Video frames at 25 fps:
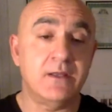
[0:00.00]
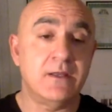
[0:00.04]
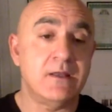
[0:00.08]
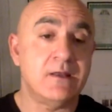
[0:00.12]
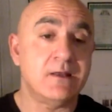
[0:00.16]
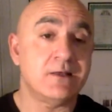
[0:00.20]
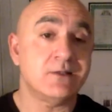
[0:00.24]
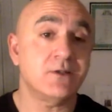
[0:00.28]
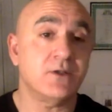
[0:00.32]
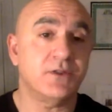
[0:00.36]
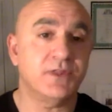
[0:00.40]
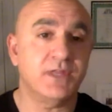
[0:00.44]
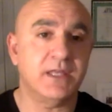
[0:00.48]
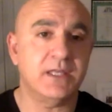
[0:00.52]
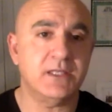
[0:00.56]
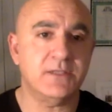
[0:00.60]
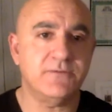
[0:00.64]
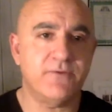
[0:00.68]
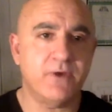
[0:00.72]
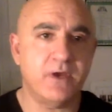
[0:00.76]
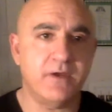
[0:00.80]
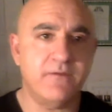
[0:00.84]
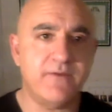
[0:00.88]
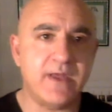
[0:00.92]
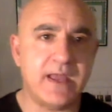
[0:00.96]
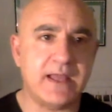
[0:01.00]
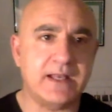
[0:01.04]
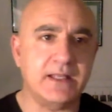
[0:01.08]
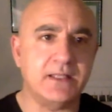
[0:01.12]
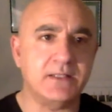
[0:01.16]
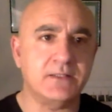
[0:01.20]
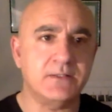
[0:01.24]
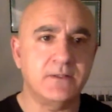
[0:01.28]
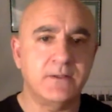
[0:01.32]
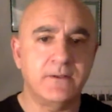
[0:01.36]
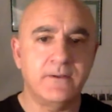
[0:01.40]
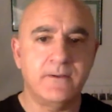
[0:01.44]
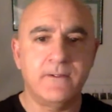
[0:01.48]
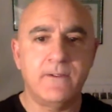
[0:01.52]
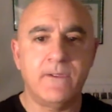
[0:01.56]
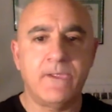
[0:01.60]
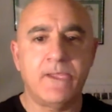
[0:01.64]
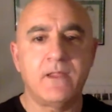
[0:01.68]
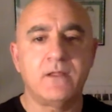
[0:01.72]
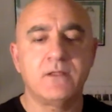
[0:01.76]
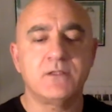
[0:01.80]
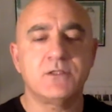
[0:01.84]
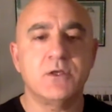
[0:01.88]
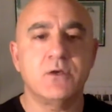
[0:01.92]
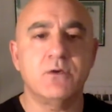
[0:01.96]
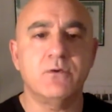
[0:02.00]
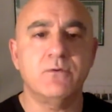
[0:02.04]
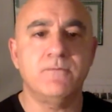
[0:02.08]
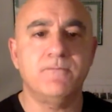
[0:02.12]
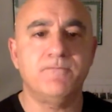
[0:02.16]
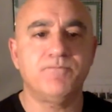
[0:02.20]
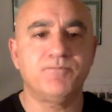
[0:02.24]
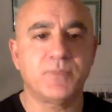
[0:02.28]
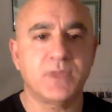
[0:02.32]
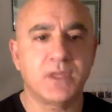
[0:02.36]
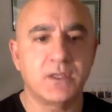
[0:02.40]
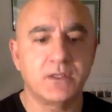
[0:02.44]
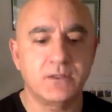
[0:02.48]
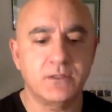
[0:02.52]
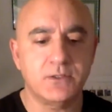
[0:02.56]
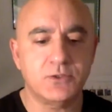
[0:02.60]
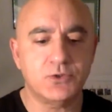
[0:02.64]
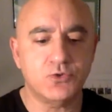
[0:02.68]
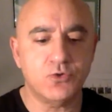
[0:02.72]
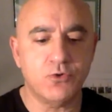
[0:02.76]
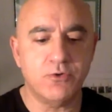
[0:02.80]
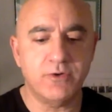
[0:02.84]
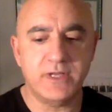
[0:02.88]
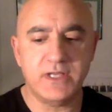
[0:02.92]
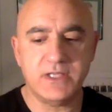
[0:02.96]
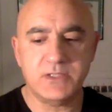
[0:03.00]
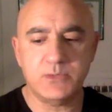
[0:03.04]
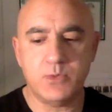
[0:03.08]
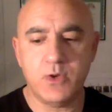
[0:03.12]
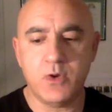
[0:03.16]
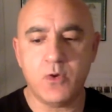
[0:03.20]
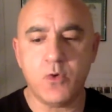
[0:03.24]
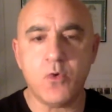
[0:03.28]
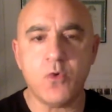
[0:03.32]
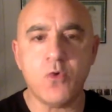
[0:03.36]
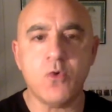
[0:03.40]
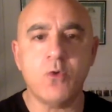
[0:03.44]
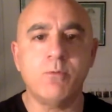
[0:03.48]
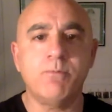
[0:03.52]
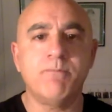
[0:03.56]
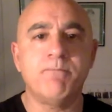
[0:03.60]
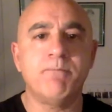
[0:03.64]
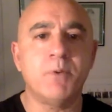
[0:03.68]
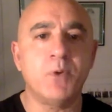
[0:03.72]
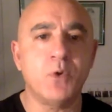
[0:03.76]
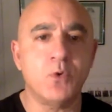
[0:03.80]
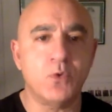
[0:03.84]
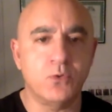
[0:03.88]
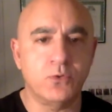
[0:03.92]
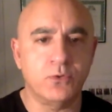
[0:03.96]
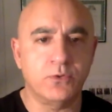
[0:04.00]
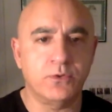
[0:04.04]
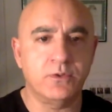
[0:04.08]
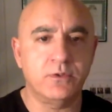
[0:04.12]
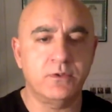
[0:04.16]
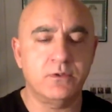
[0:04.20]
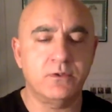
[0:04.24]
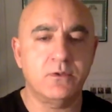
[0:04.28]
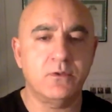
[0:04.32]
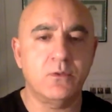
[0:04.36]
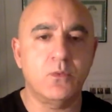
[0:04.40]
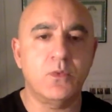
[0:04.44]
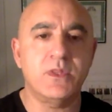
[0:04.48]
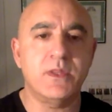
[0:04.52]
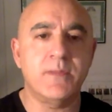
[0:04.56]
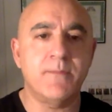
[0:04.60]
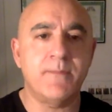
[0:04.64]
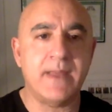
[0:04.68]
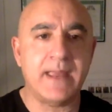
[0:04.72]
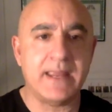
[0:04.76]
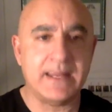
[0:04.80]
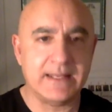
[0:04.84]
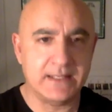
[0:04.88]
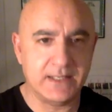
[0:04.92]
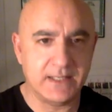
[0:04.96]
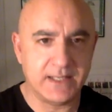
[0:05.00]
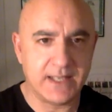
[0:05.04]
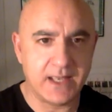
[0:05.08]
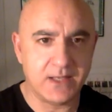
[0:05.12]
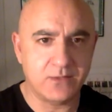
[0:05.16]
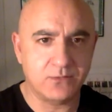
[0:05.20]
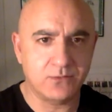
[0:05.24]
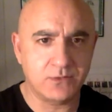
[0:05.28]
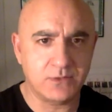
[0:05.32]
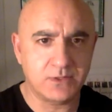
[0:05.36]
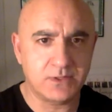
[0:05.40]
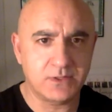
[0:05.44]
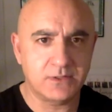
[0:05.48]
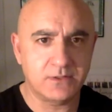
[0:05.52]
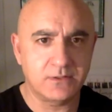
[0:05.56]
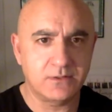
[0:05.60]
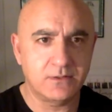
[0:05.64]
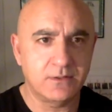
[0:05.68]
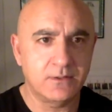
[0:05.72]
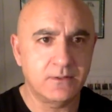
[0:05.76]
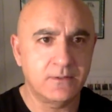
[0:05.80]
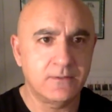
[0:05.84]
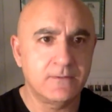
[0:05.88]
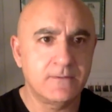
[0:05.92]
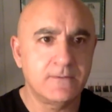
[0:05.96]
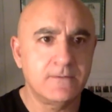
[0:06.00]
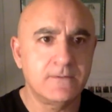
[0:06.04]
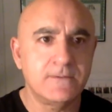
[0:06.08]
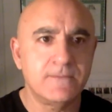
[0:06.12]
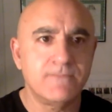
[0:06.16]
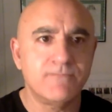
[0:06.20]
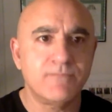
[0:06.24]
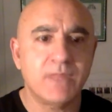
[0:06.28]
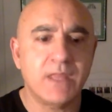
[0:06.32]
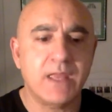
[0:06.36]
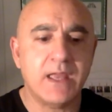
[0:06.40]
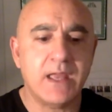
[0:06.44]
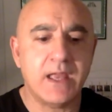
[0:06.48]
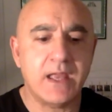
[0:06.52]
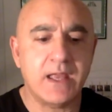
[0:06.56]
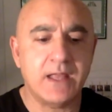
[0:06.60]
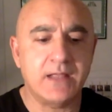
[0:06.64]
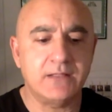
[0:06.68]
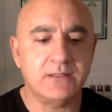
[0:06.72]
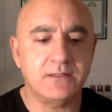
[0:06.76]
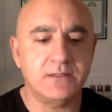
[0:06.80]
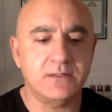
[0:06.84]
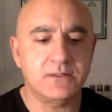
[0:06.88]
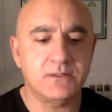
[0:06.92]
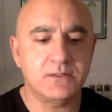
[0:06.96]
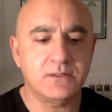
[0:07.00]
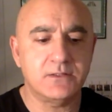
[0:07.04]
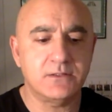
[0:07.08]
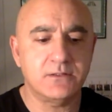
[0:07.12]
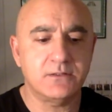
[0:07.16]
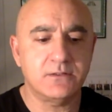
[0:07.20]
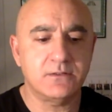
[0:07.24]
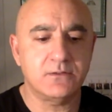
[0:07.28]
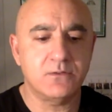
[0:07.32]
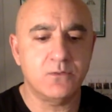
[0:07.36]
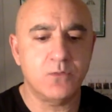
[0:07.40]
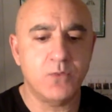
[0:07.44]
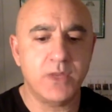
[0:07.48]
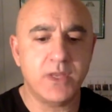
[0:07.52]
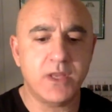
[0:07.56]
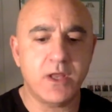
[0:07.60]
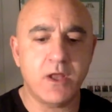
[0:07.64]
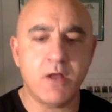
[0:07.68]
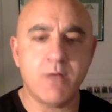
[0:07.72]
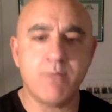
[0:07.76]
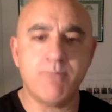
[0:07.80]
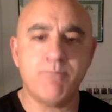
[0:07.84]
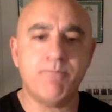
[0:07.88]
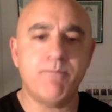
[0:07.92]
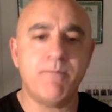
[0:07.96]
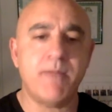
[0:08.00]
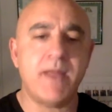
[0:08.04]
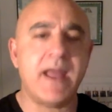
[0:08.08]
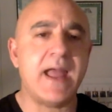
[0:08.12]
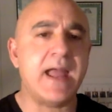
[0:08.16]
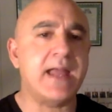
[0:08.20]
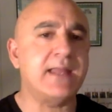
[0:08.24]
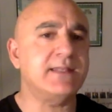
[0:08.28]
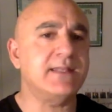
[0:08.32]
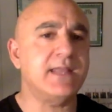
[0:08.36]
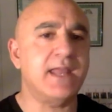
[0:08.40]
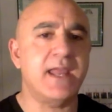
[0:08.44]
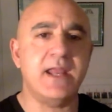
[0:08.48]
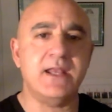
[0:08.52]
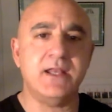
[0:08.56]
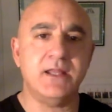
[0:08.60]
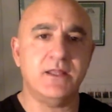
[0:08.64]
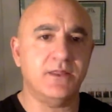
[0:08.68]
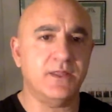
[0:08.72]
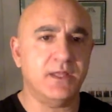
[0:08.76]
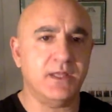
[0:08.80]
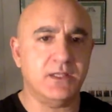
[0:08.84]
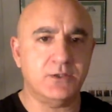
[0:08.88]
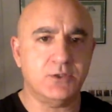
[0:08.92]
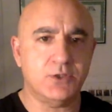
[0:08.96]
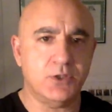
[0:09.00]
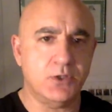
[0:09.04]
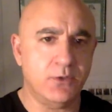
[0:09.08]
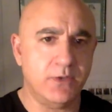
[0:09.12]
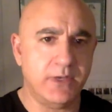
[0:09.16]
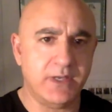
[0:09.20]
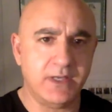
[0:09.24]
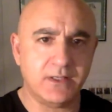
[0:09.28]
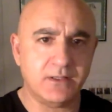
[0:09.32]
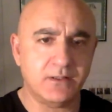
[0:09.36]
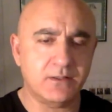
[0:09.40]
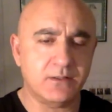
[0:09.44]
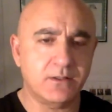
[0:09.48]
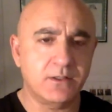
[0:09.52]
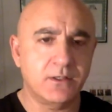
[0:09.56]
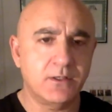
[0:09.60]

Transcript: because I think it's very valid. So the story is we're all born with a bank account and we can't add anything to it.